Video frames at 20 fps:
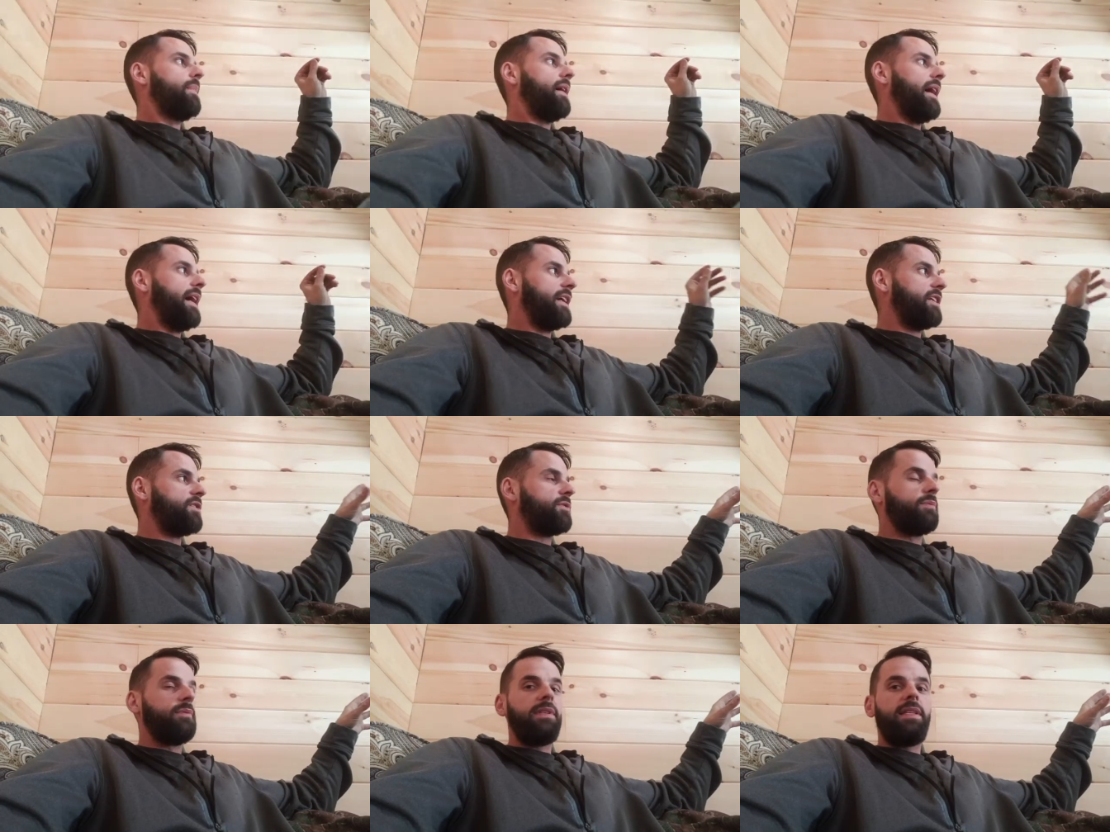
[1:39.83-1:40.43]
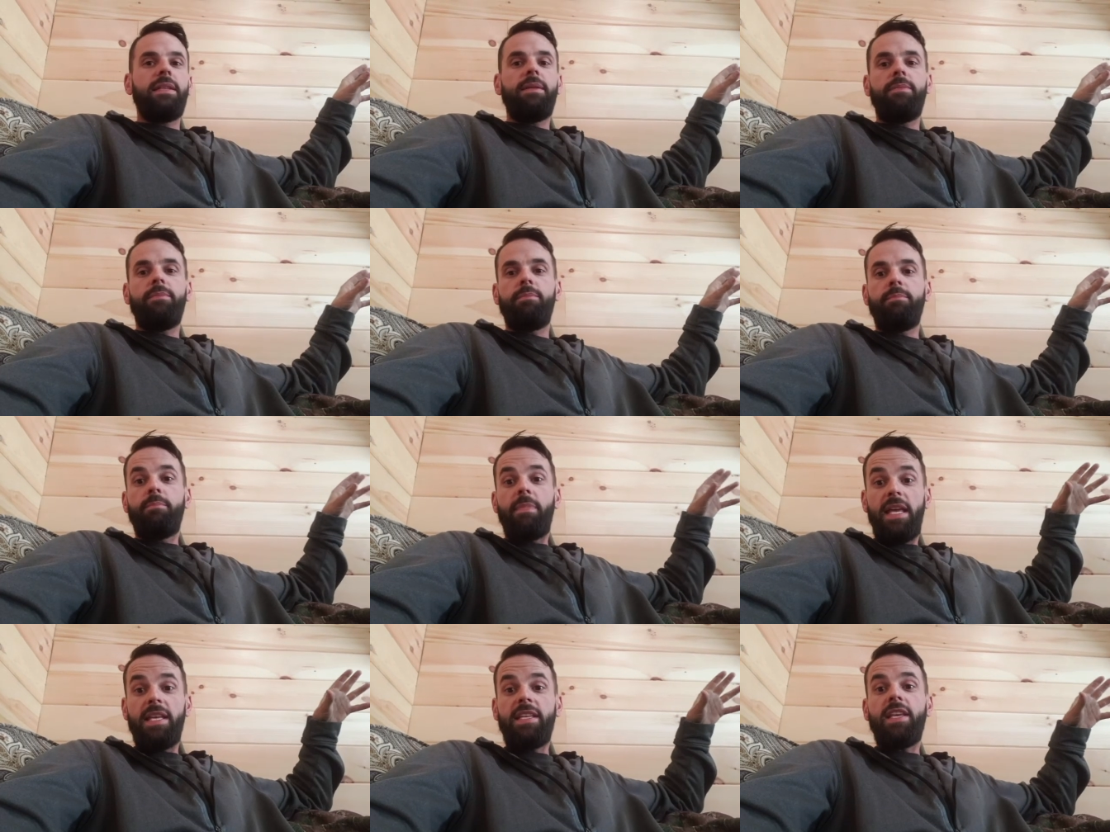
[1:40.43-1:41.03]
Actually
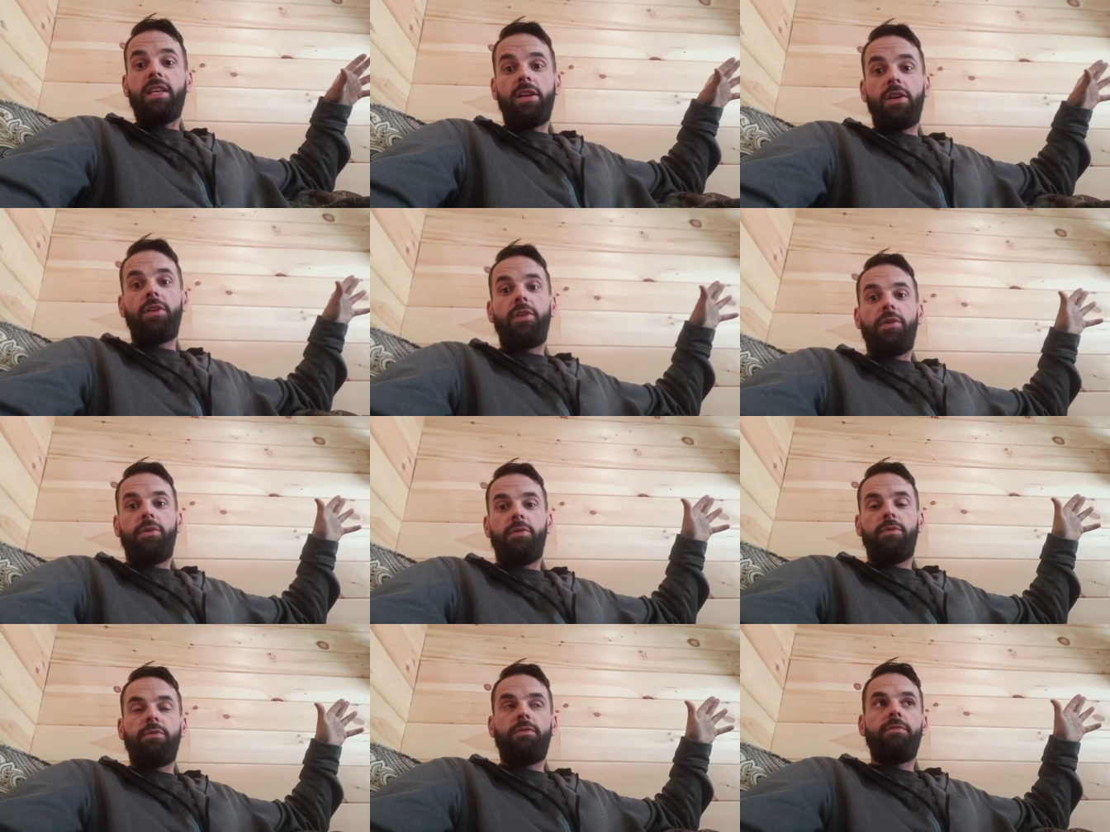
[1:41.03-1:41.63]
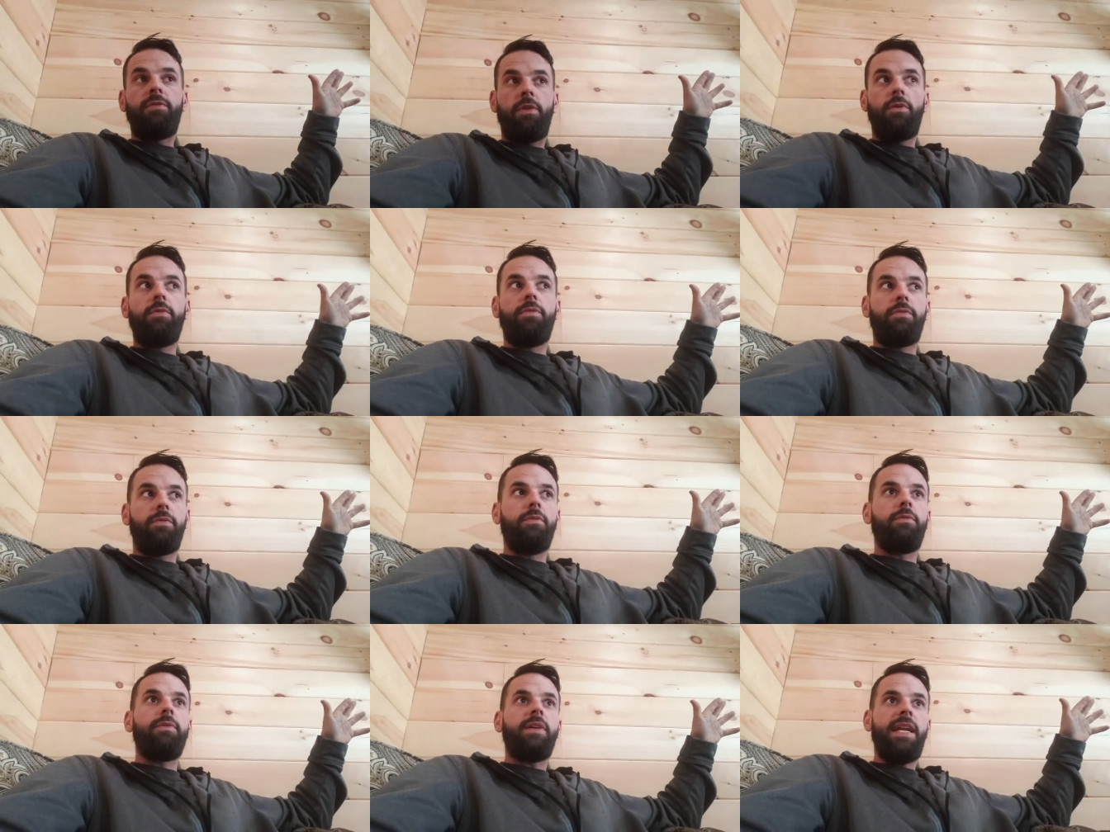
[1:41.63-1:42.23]
making our own flow
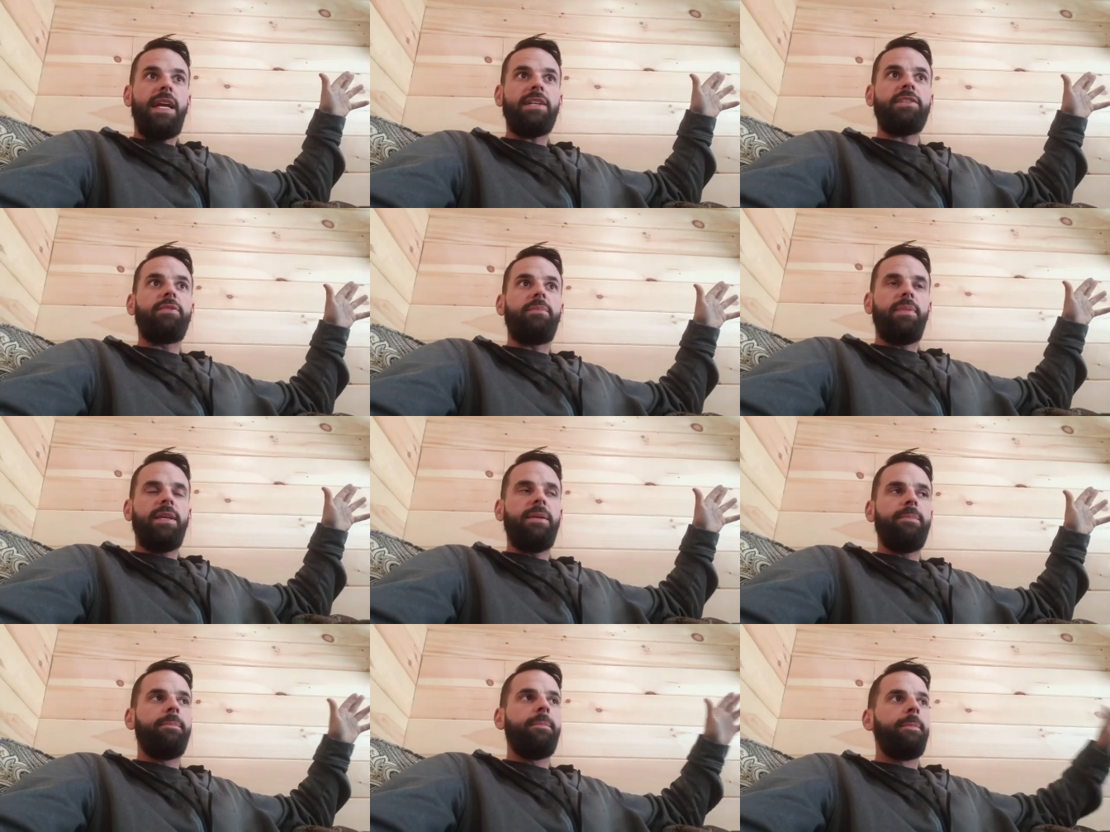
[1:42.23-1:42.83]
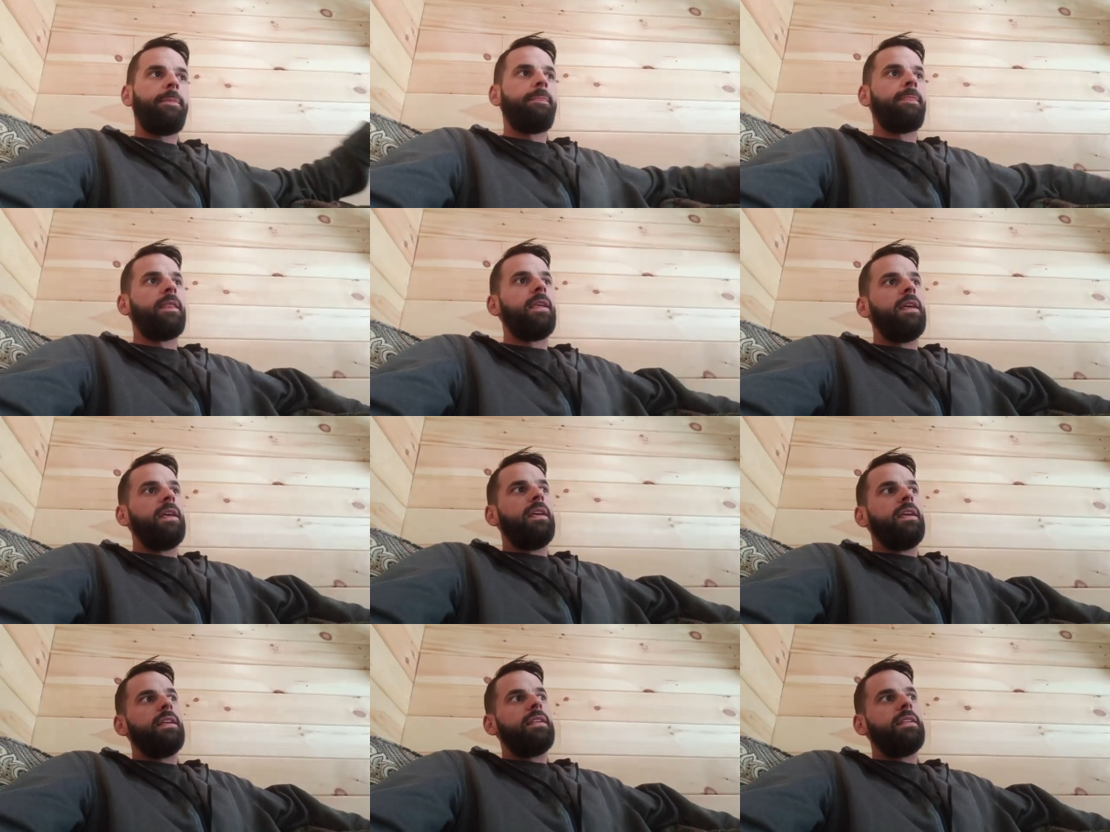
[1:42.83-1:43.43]
through reactor bin.
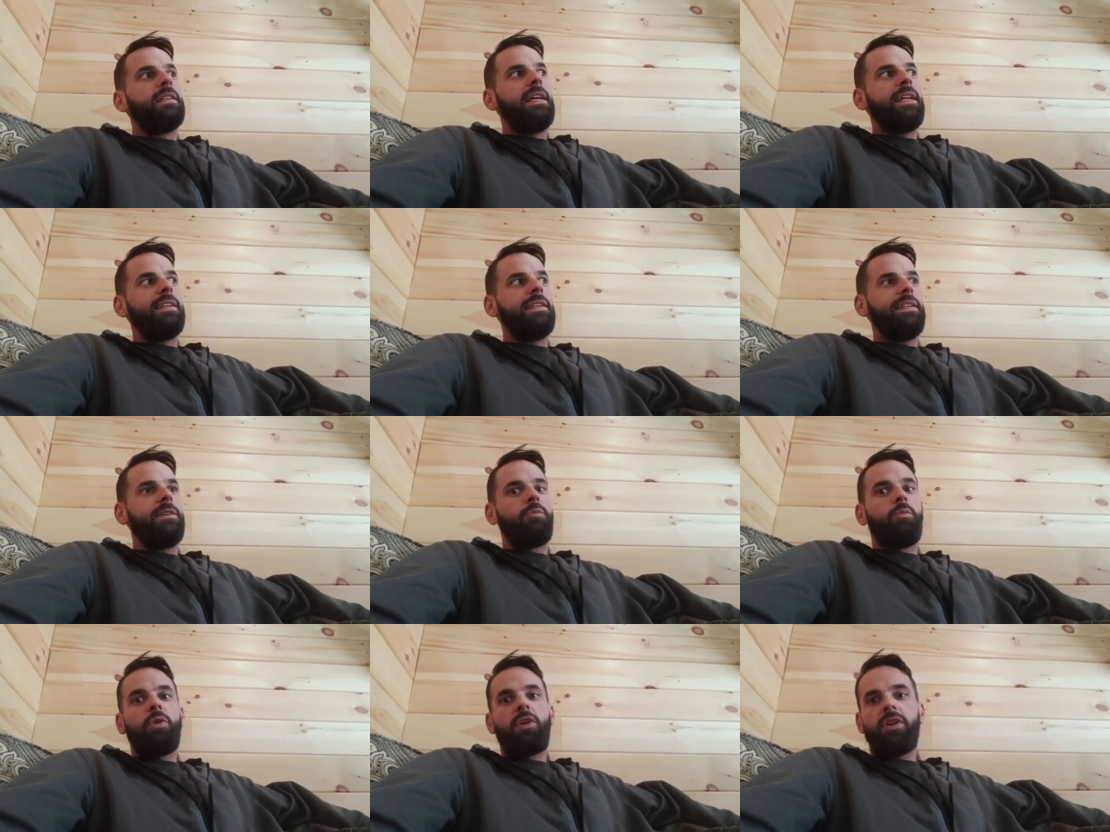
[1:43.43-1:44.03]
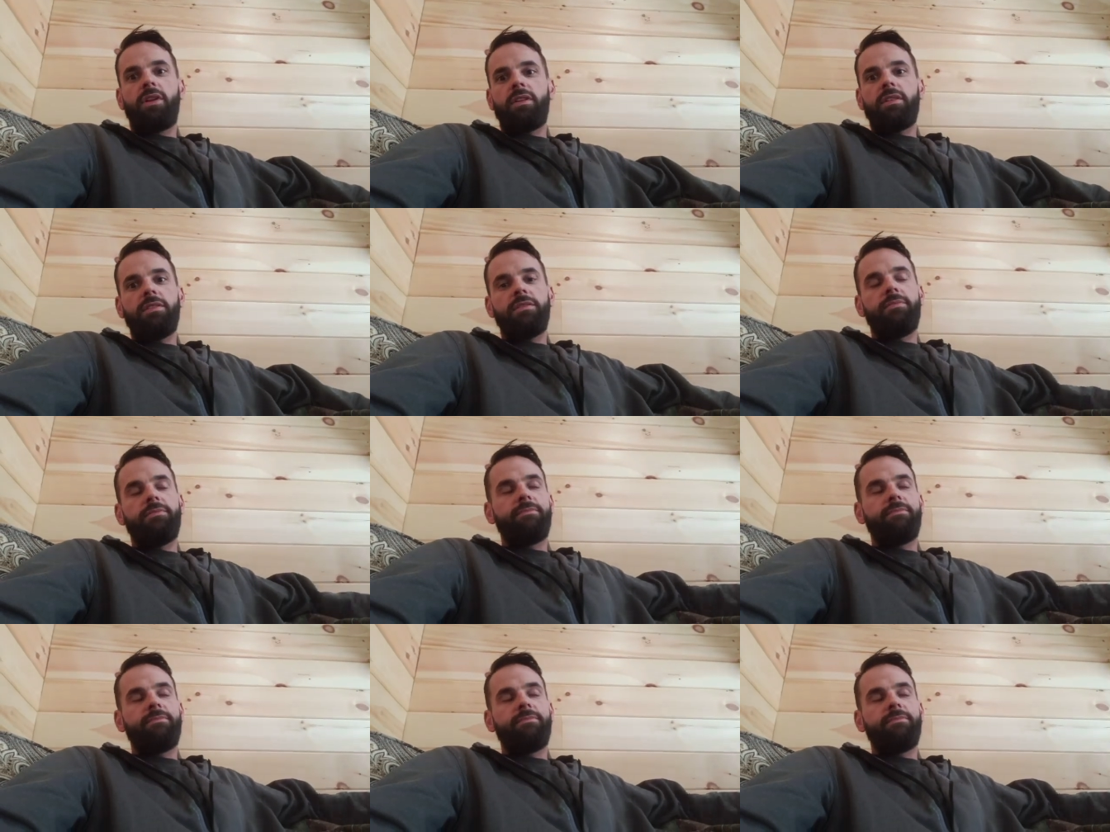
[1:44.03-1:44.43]
That didn't work,